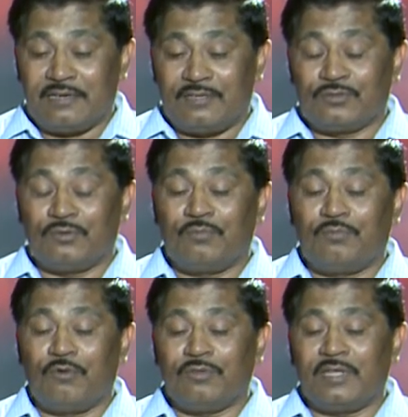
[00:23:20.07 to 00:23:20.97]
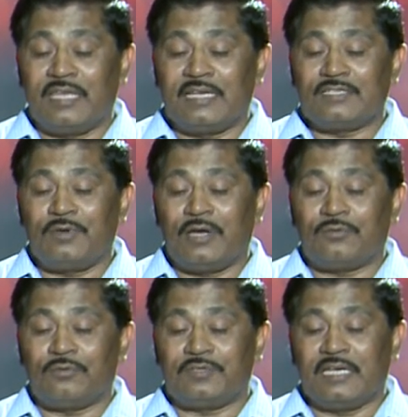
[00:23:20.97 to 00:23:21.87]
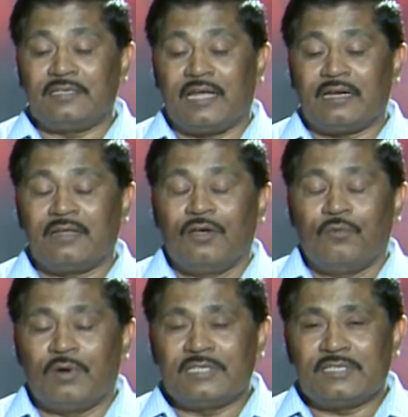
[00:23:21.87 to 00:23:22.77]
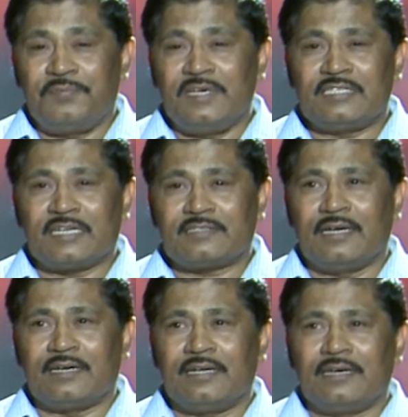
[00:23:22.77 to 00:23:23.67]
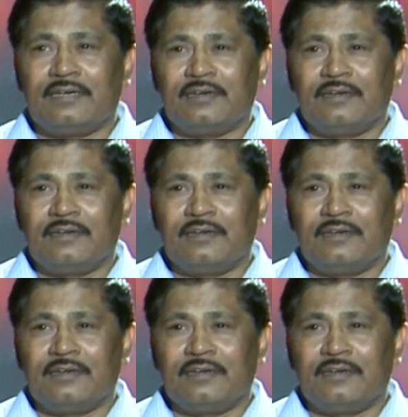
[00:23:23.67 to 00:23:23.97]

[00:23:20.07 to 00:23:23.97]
So, both the things we have to think, that once the fish are selected,